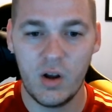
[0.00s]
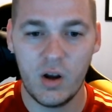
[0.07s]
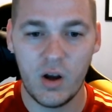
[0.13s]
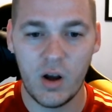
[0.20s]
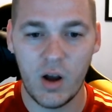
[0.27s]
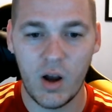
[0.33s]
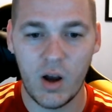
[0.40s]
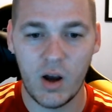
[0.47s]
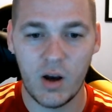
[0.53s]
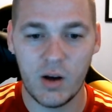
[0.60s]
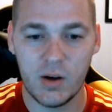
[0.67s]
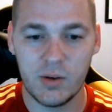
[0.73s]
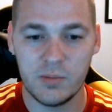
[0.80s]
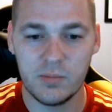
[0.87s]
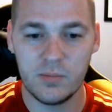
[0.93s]

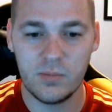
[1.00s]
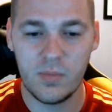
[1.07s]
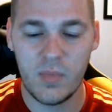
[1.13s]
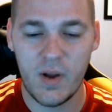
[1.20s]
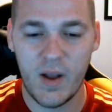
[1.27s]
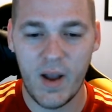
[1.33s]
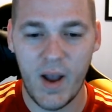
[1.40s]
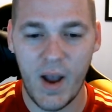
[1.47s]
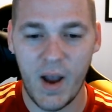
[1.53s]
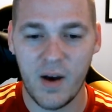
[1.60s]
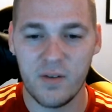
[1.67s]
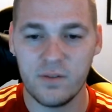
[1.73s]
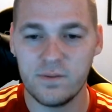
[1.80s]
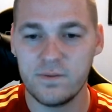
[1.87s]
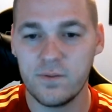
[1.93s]

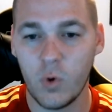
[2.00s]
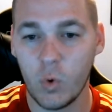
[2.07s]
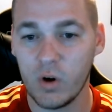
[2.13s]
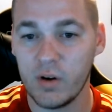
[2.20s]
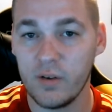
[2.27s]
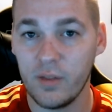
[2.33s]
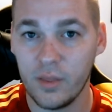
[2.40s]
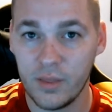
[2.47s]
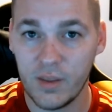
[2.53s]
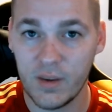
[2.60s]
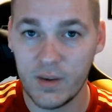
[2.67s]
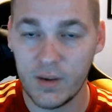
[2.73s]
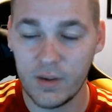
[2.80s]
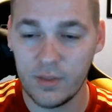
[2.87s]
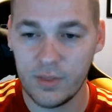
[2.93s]
have for
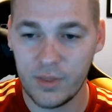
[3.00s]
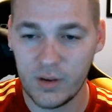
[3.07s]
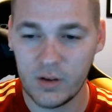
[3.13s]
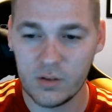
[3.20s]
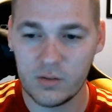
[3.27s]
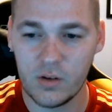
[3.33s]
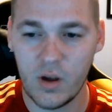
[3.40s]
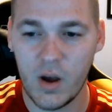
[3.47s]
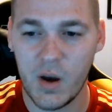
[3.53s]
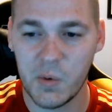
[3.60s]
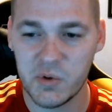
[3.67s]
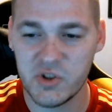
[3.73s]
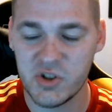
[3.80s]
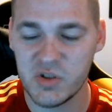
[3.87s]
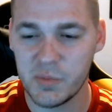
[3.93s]
the thing,
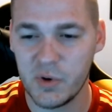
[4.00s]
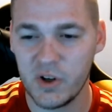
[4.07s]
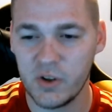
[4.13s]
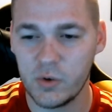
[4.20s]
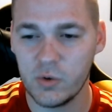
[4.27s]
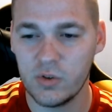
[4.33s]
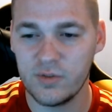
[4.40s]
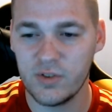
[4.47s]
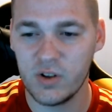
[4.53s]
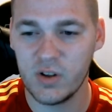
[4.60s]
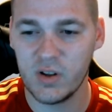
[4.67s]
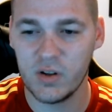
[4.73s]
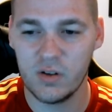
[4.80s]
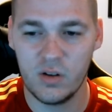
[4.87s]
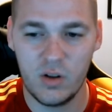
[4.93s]
which is pretty cool for
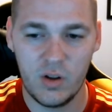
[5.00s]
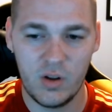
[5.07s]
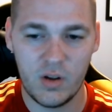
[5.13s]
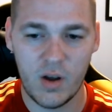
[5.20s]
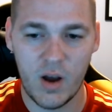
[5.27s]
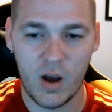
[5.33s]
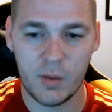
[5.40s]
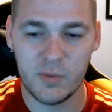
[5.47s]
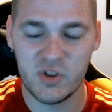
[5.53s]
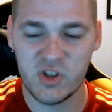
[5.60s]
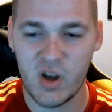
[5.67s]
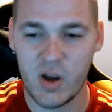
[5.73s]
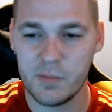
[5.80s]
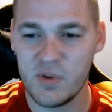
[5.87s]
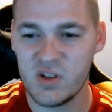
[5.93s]
the
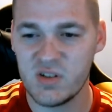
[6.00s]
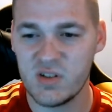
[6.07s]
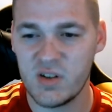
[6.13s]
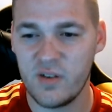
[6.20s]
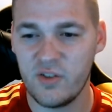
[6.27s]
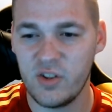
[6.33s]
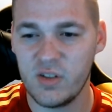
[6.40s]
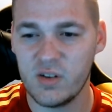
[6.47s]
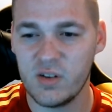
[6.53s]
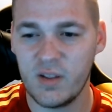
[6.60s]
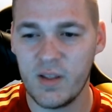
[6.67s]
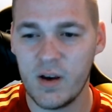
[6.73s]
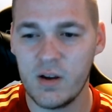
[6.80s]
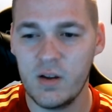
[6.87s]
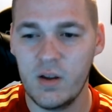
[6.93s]
enchantments and everything
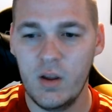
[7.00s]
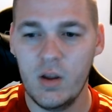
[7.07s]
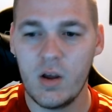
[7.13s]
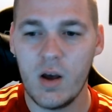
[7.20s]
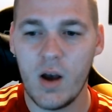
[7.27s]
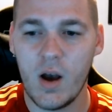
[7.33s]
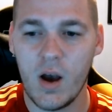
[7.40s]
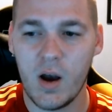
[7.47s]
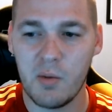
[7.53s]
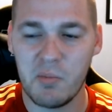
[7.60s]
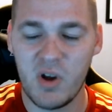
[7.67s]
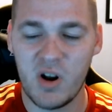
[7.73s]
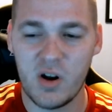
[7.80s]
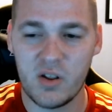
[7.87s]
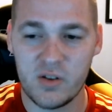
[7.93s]
like that.
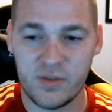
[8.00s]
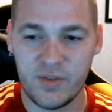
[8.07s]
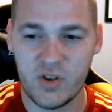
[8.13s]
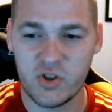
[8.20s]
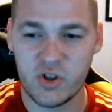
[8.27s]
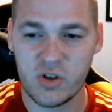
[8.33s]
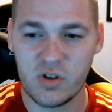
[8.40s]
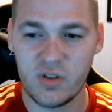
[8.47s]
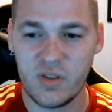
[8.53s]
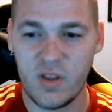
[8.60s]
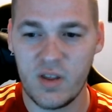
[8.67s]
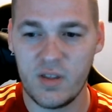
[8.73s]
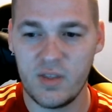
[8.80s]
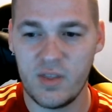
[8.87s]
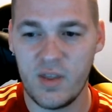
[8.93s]
Another feature
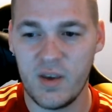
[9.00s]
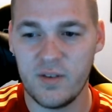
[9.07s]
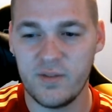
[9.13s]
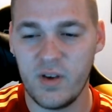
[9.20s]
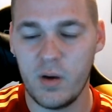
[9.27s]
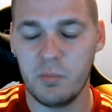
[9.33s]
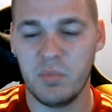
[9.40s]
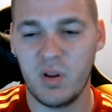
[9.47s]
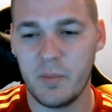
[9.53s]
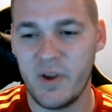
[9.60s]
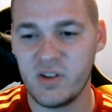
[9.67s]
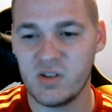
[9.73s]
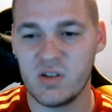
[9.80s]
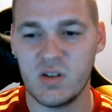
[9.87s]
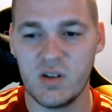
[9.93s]
that they've
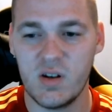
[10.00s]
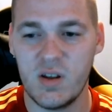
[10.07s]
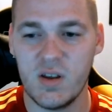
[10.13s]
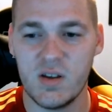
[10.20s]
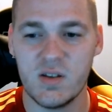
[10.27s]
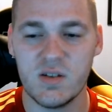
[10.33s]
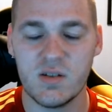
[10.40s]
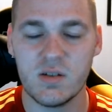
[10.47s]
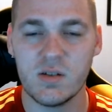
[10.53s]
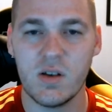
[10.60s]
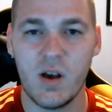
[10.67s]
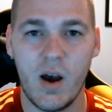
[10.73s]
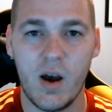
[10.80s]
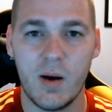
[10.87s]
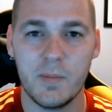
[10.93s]
implemented is
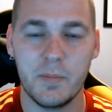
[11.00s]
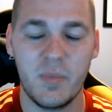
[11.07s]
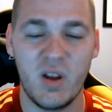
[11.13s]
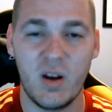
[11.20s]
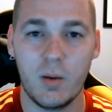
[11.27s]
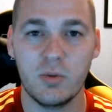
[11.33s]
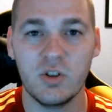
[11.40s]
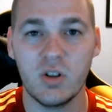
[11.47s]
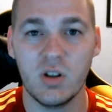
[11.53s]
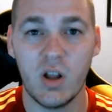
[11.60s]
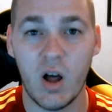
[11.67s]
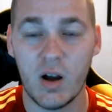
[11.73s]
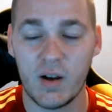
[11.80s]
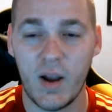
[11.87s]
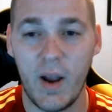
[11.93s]
being able to
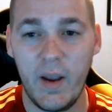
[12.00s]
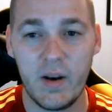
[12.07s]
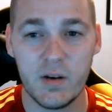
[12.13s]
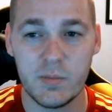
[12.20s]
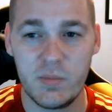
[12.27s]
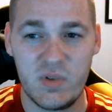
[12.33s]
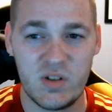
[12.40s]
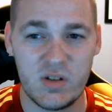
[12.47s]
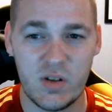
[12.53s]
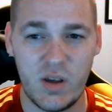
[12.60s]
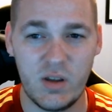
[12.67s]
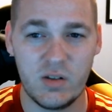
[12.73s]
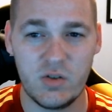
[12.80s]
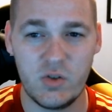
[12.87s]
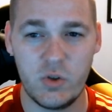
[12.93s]
lock items
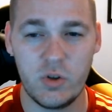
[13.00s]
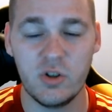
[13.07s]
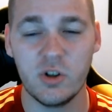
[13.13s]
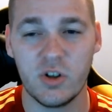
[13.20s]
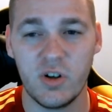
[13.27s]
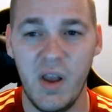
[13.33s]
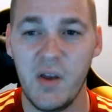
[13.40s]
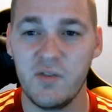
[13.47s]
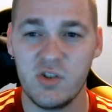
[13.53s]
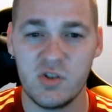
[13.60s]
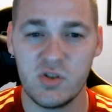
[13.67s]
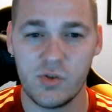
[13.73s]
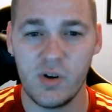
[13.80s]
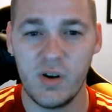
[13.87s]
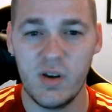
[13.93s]
into your
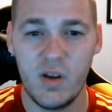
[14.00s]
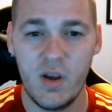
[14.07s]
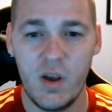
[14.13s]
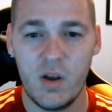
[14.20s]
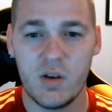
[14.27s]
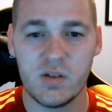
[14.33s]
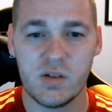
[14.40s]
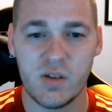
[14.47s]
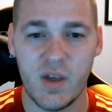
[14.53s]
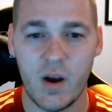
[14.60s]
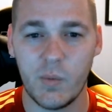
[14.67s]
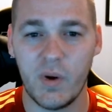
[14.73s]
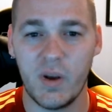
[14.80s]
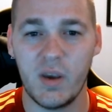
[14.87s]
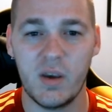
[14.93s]
inventory, so
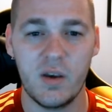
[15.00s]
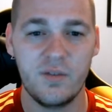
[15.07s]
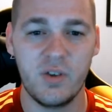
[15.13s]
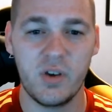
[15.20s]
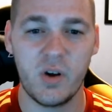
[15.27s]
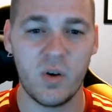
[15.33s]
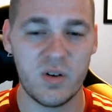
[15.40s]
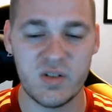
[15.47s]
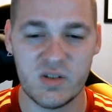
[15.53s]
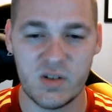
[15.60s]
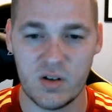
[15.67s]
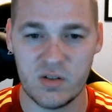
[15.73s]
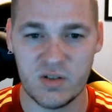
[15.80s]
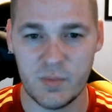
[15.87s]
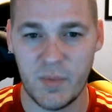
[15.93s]
that way if you go to
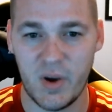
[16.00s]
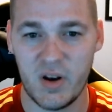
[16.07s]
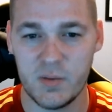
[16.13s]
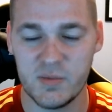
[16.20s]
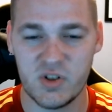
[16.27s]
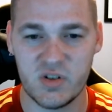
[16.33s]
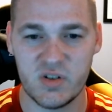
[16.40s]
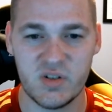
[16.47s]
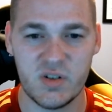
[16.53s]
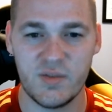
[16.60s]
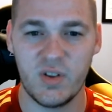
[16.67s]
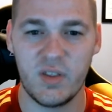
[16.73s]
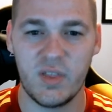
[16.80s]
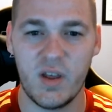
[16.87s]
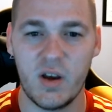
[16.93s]
sell some items or
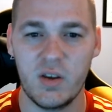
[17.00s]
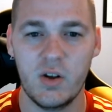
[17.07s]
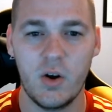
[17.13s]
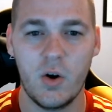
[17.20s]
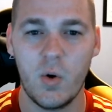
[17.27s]
stuff like that, you don't